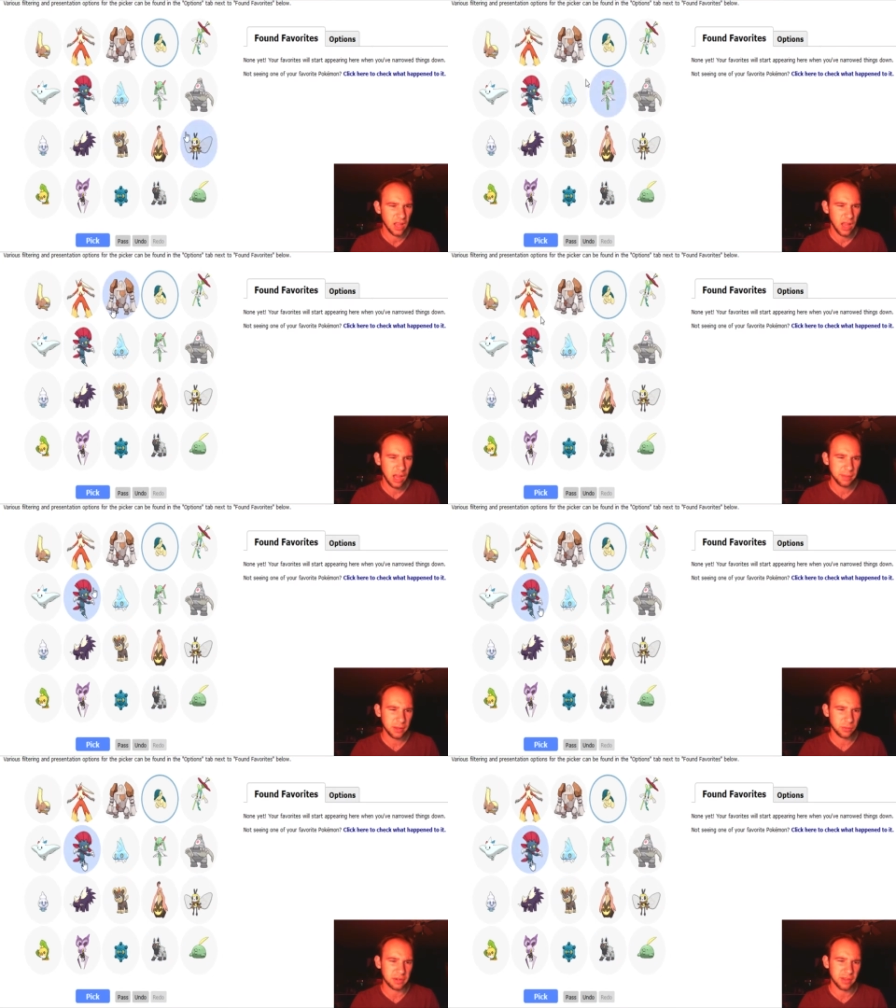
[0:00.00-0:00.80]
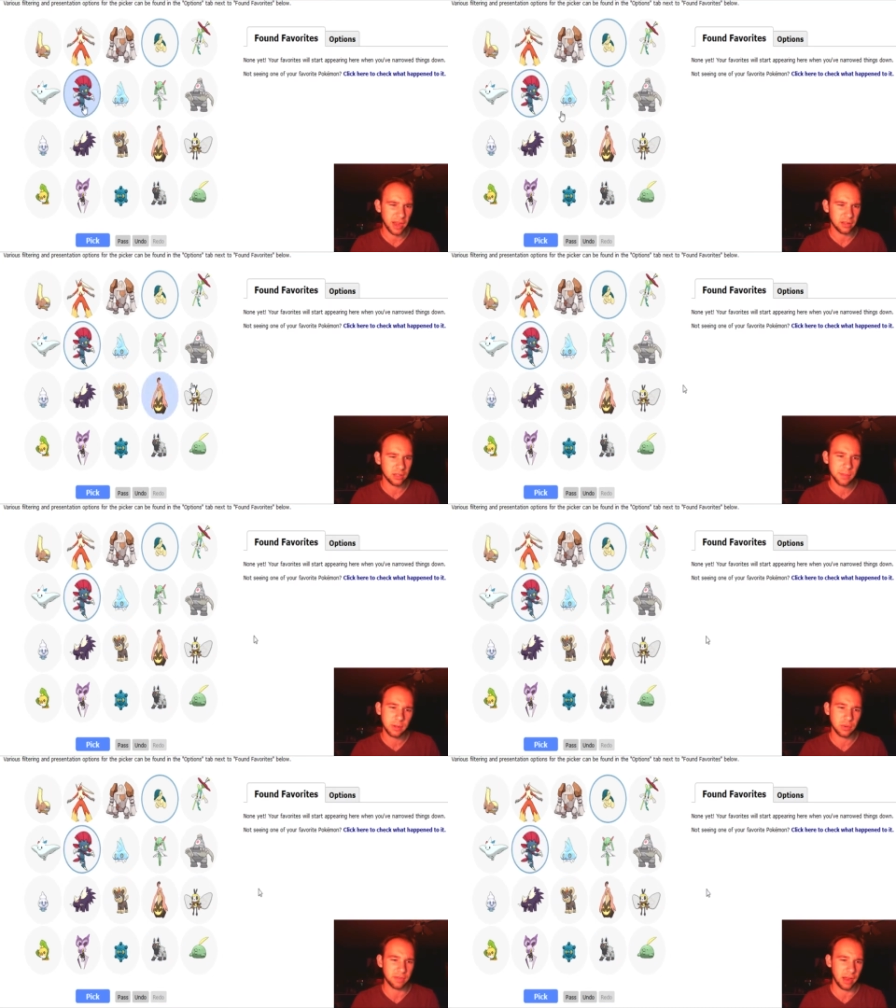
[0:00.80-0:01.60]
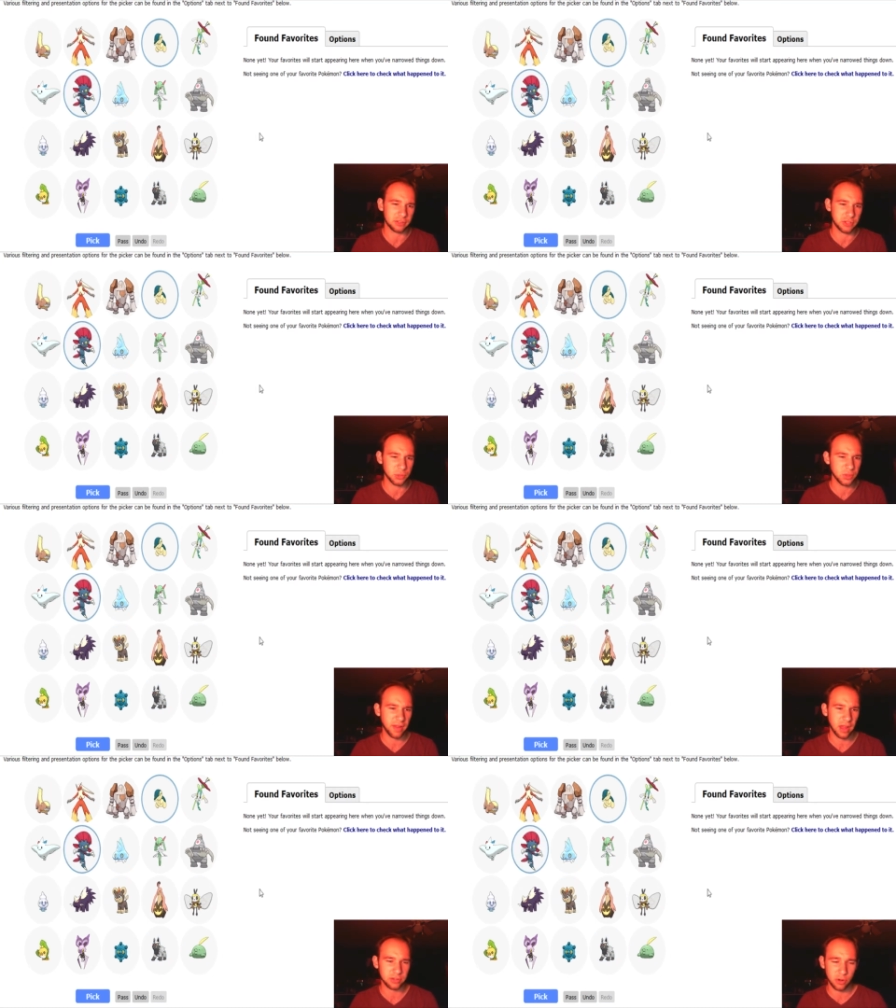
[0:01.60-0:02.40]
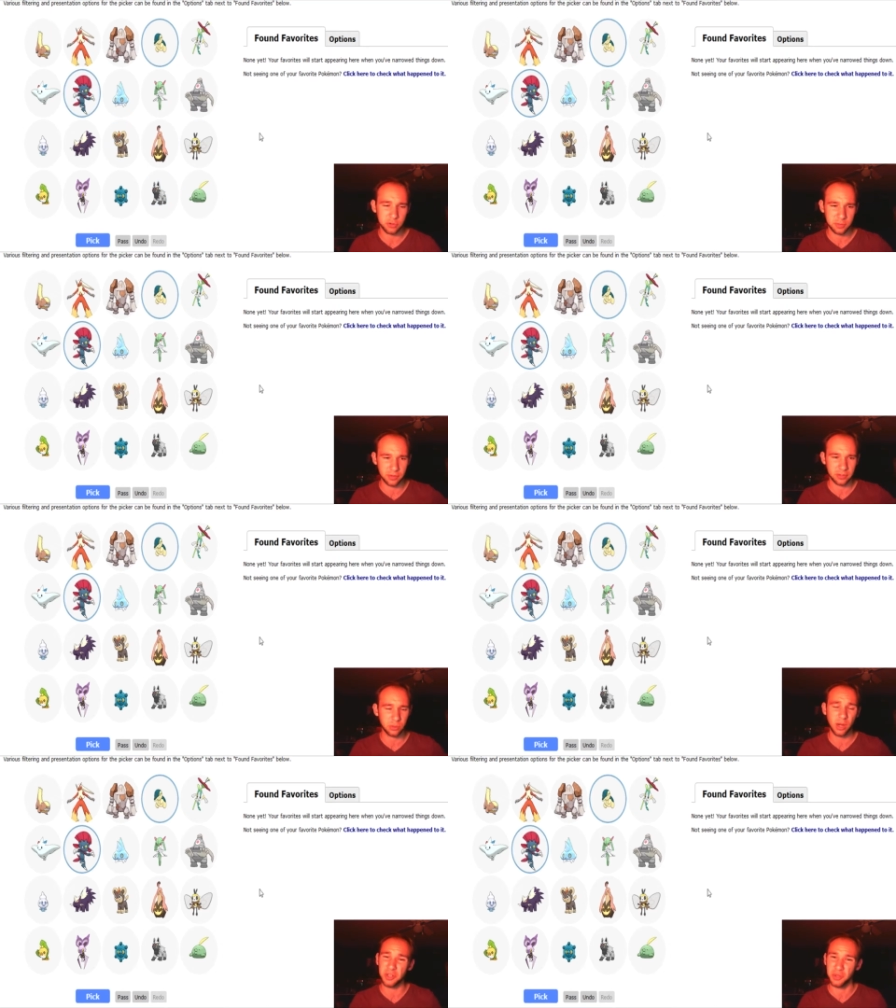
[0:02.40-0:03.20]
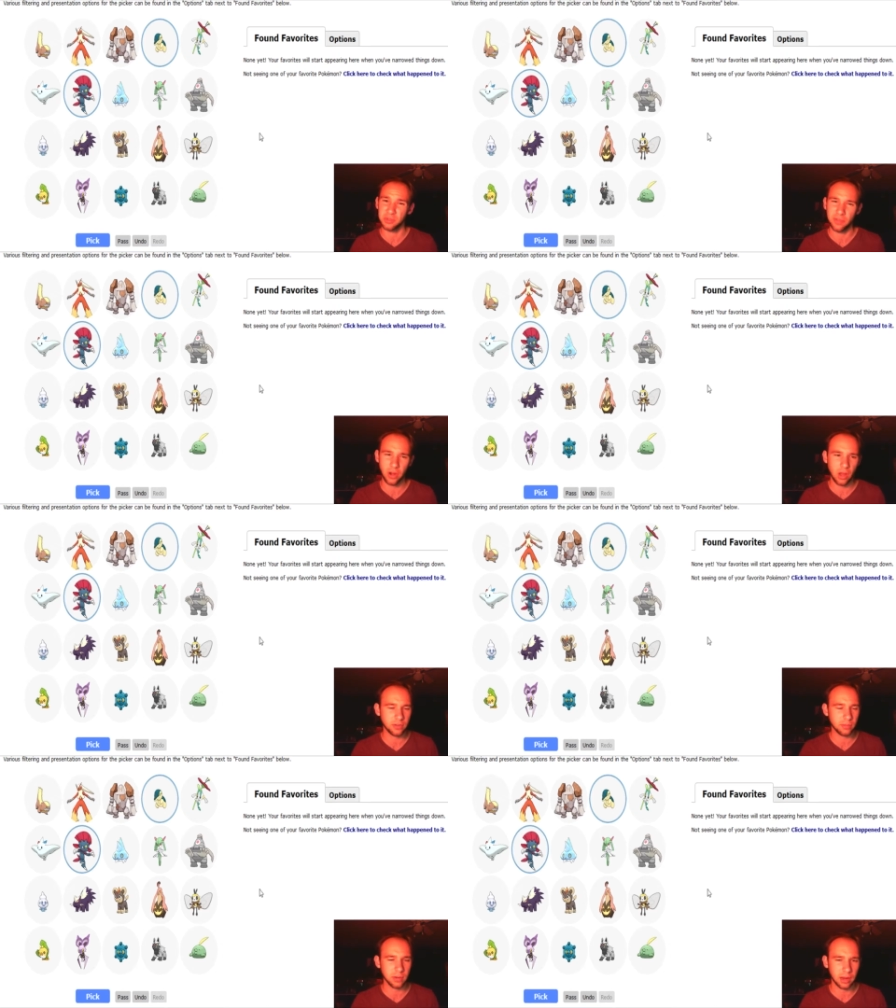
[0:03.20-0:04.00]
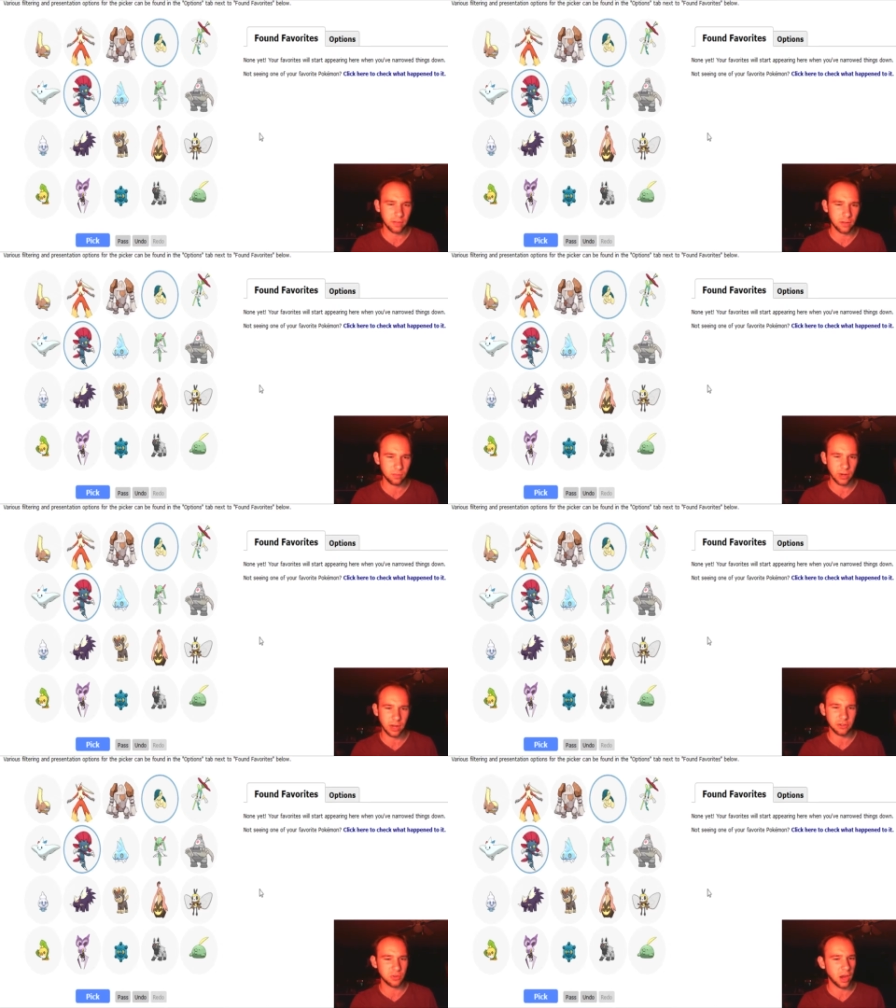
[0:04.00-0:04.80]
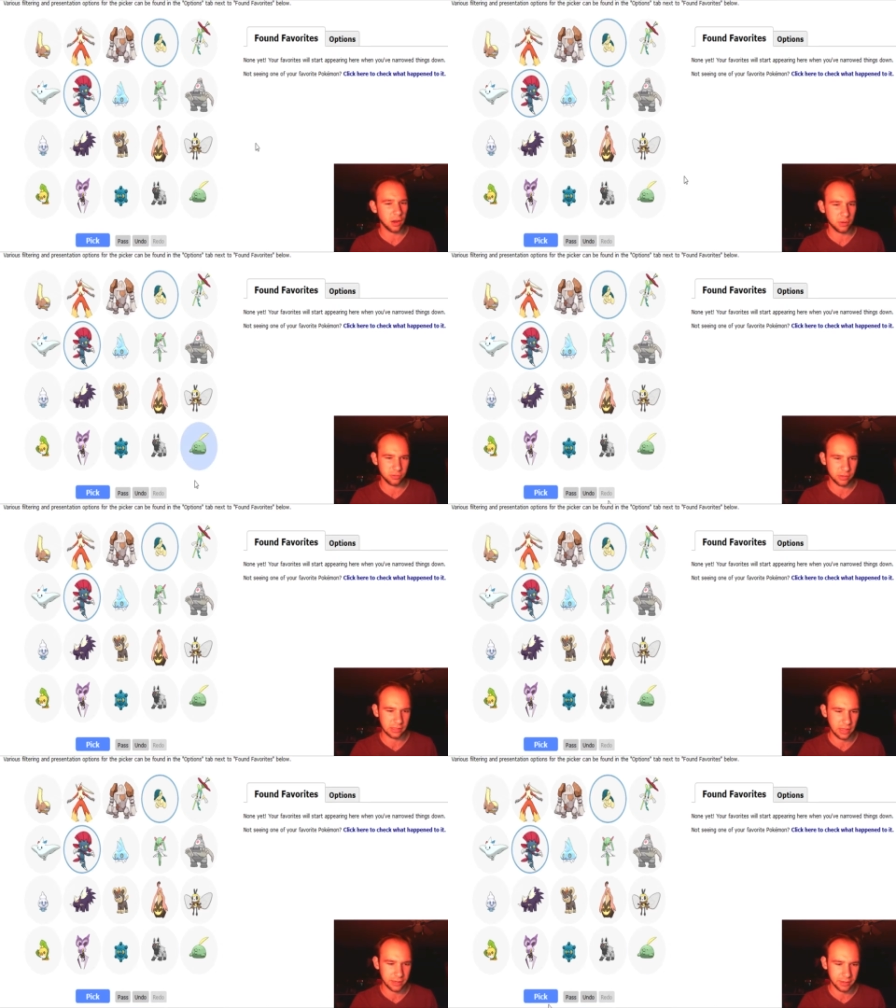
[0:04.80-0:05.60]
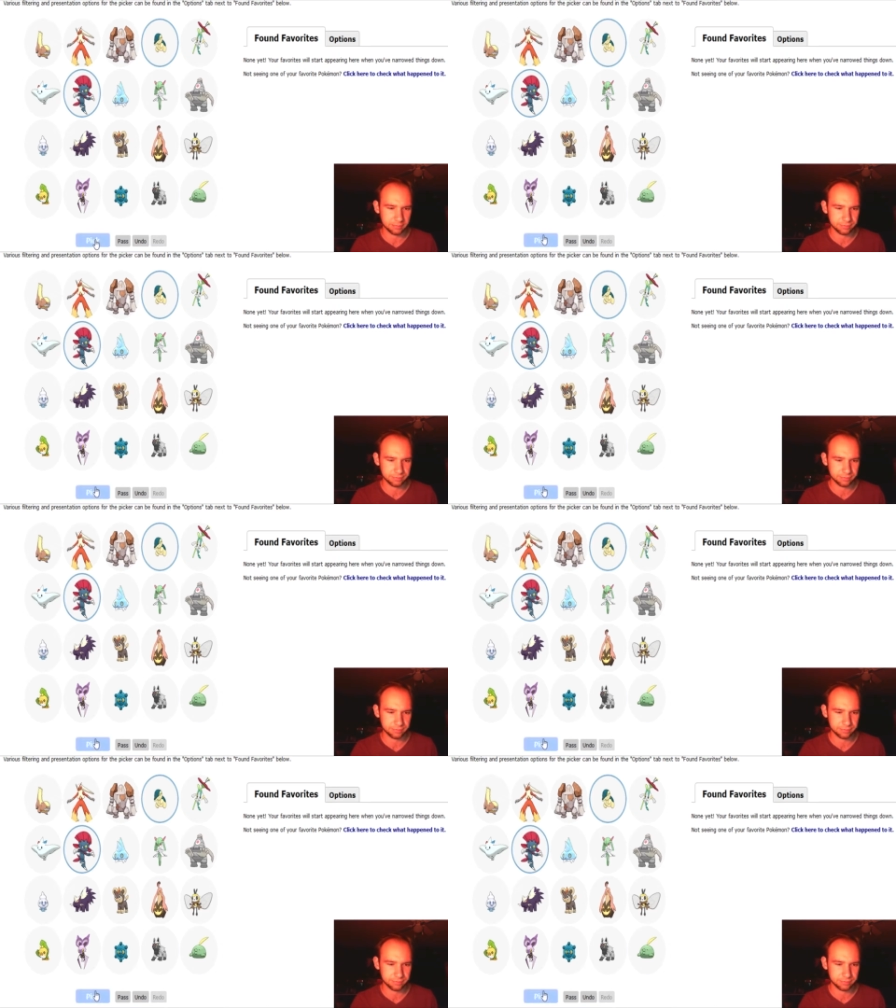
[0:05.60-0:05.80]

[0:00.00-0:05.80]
I'll pick Weavile. I'll pick Weavile too. Weavile's always been really cool. I don't use it very often, but I, when I do, I always really like it.